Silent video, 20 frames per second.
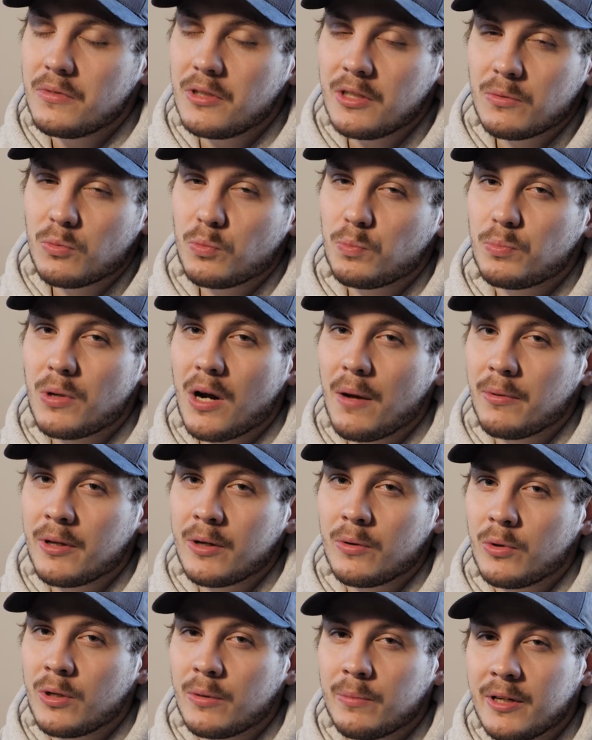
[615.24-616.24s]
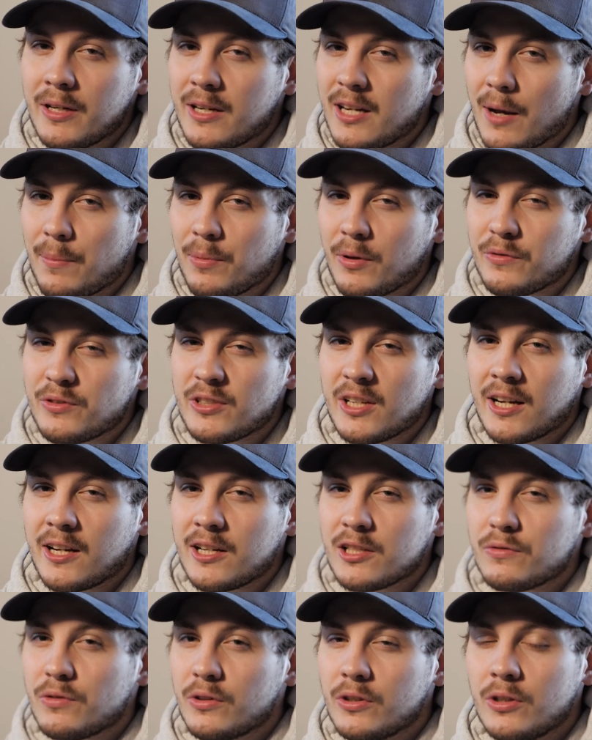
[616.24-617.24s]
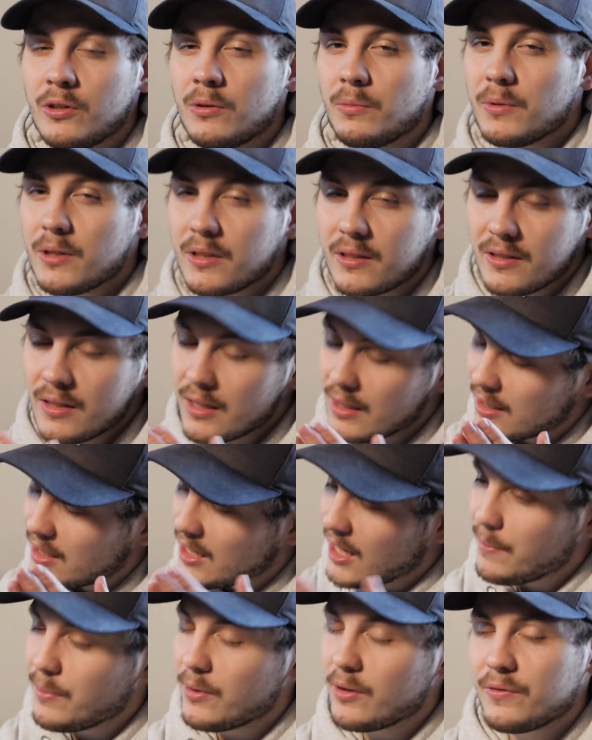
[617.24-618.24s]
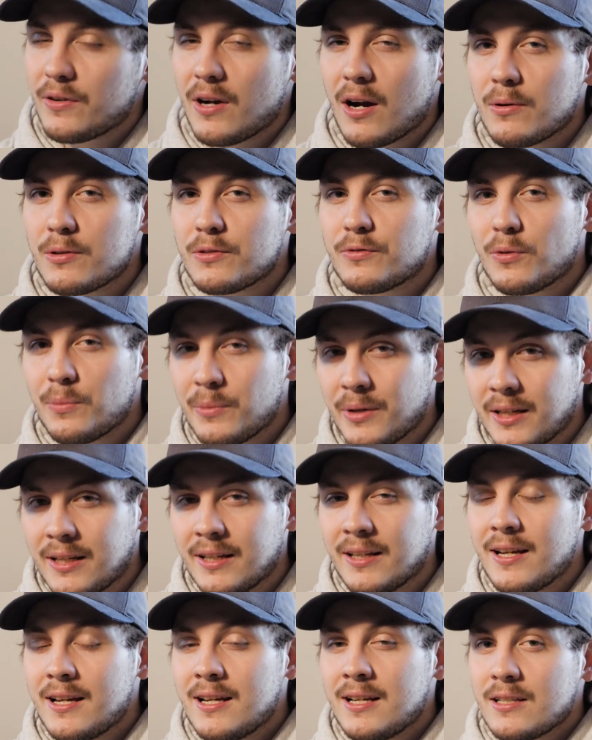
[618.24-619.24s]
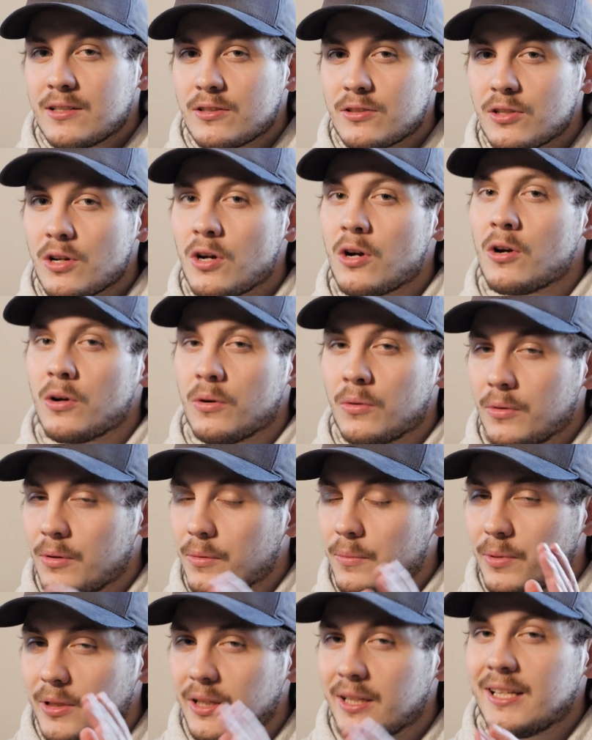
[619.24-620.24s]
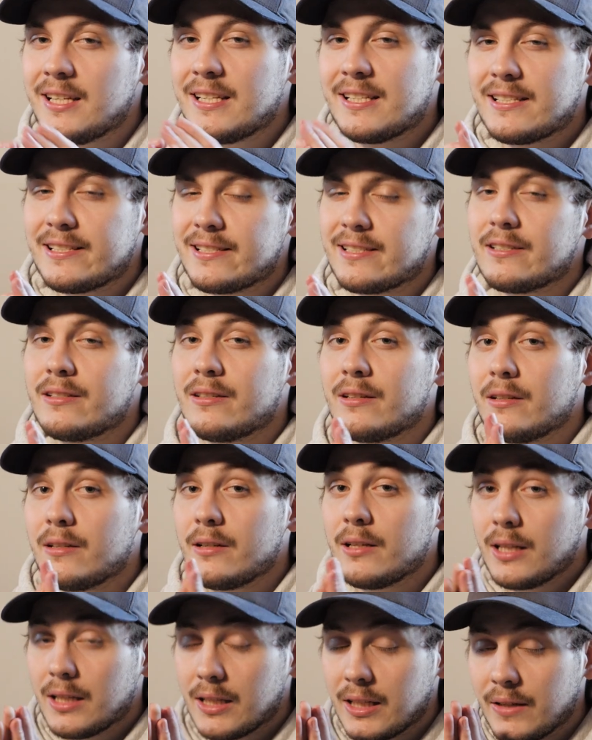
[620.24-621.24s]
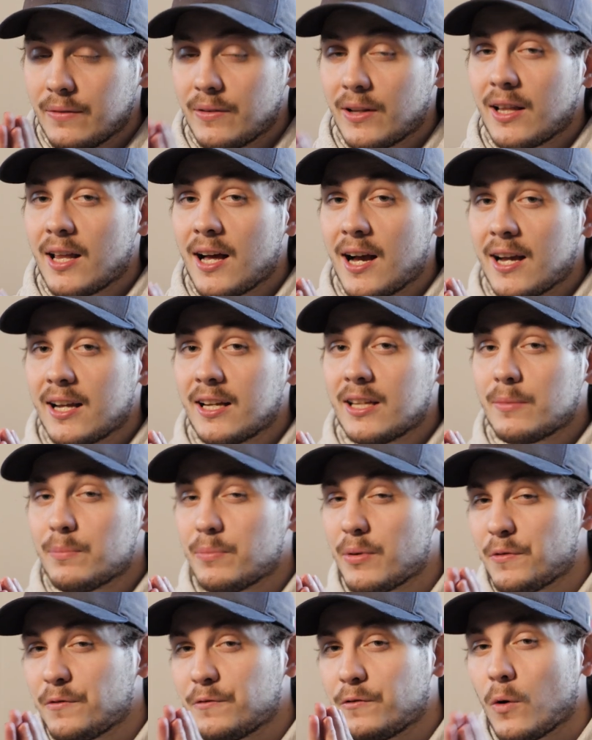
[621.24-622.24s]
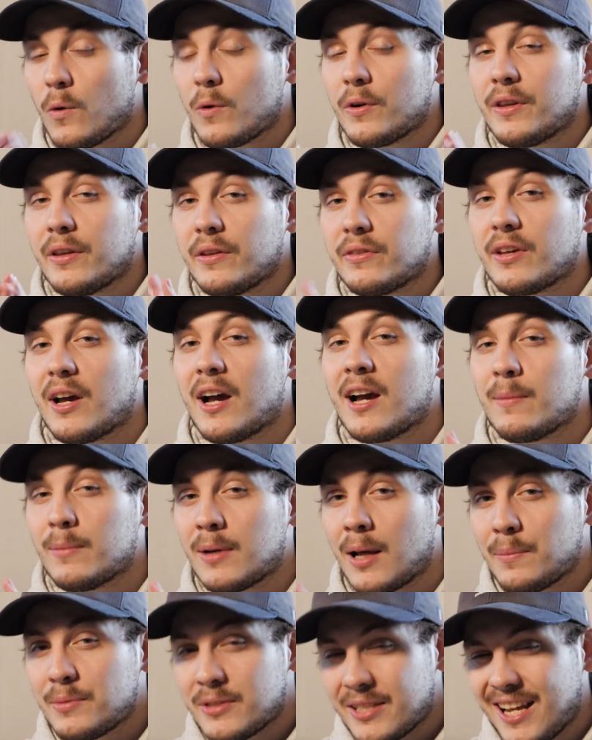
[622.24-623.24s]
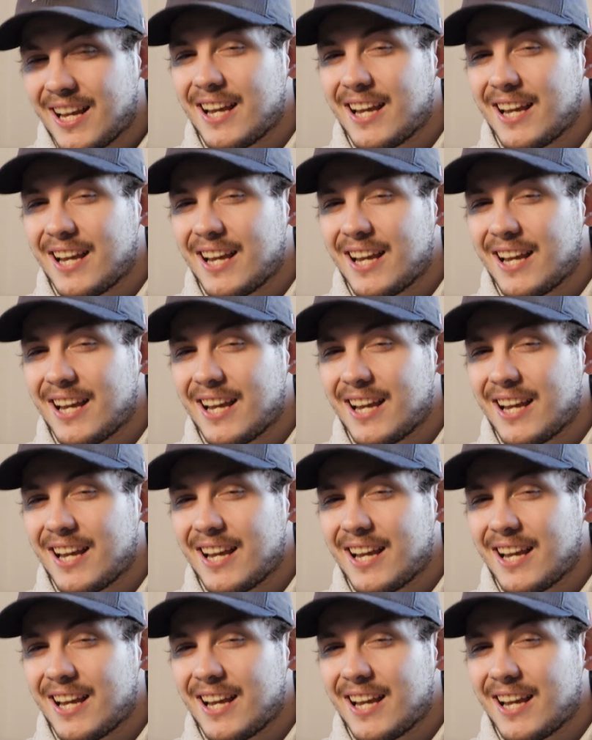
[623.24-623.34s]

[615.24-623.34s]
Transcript: It probably will be a couple of seconds for you, but a couple of hours for me. So, please, leave a like before the time lapse